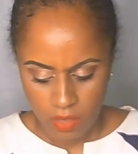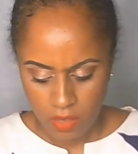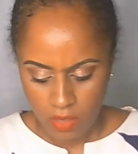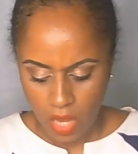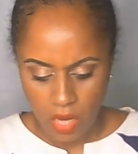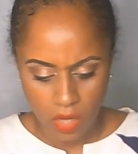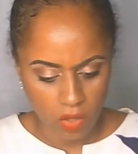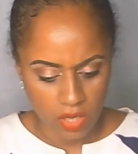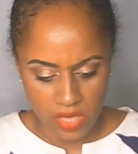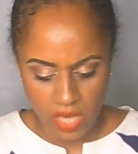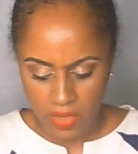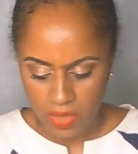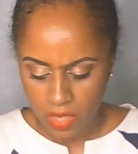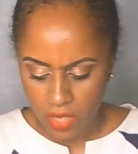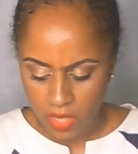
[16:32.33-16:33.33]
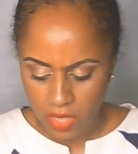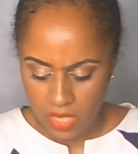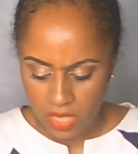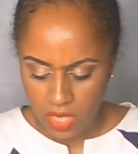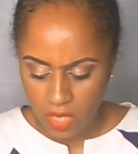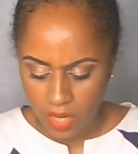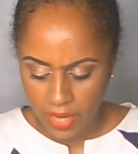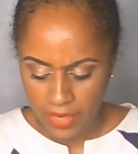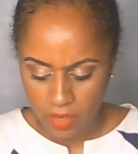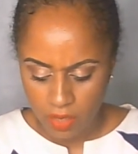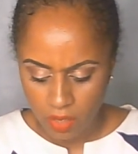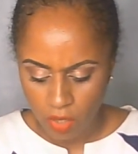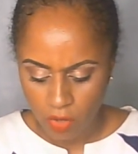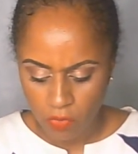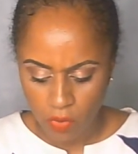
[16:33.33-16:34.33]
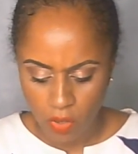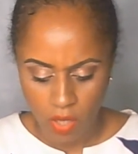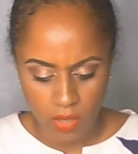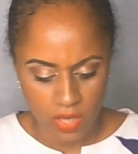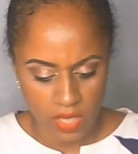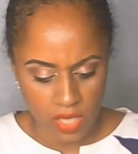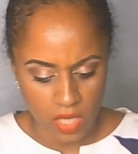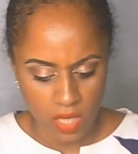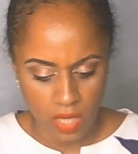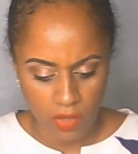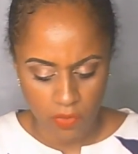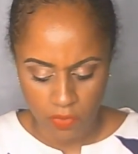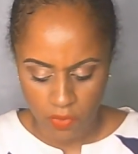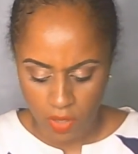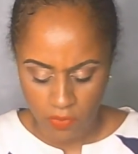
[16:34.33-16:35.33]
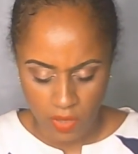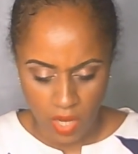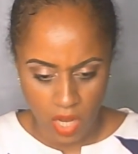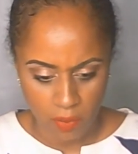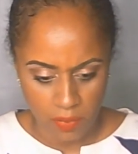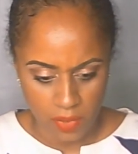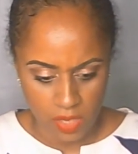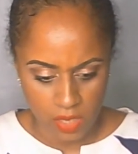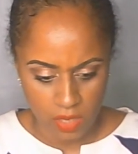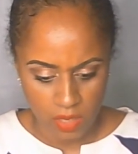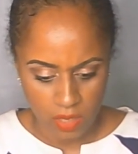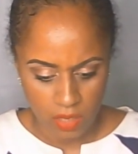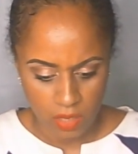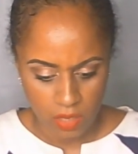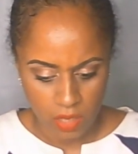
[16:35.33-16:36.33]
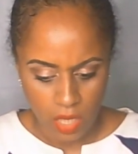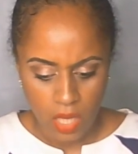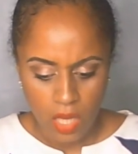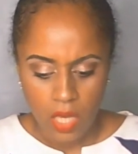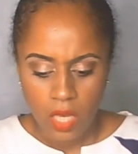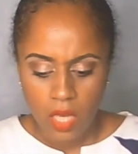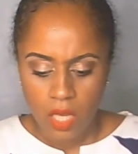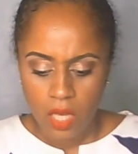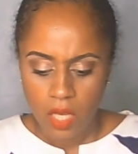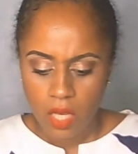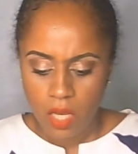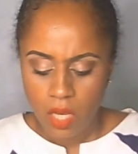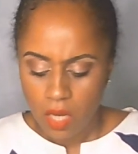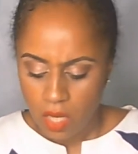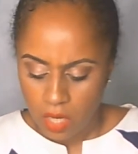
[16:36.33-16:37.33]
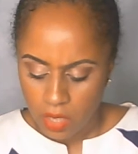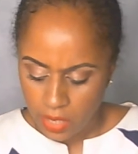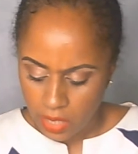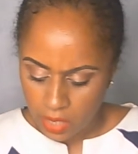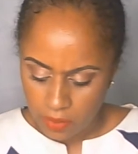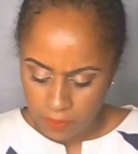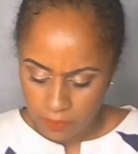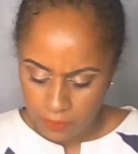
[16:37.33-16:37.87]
And I've got to take there's a 9 of what? There's a 9 of Cups. Okay.